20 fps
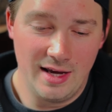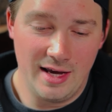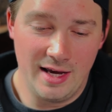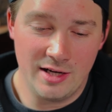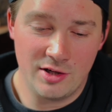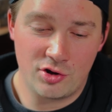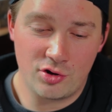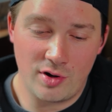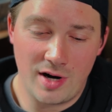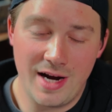
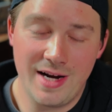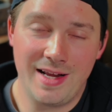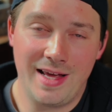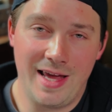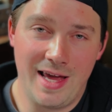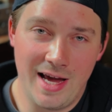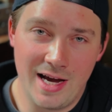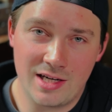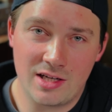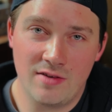And try
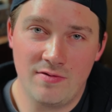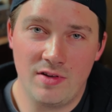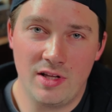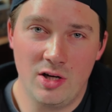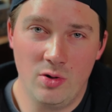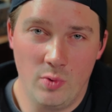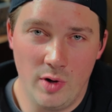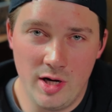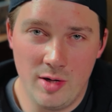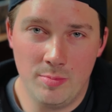to
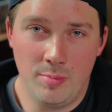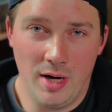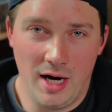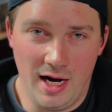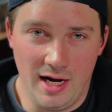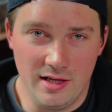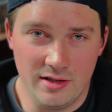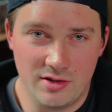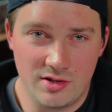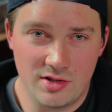actively win
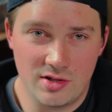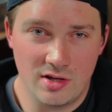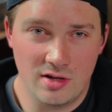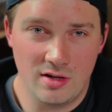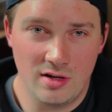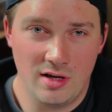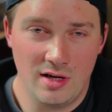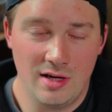pots.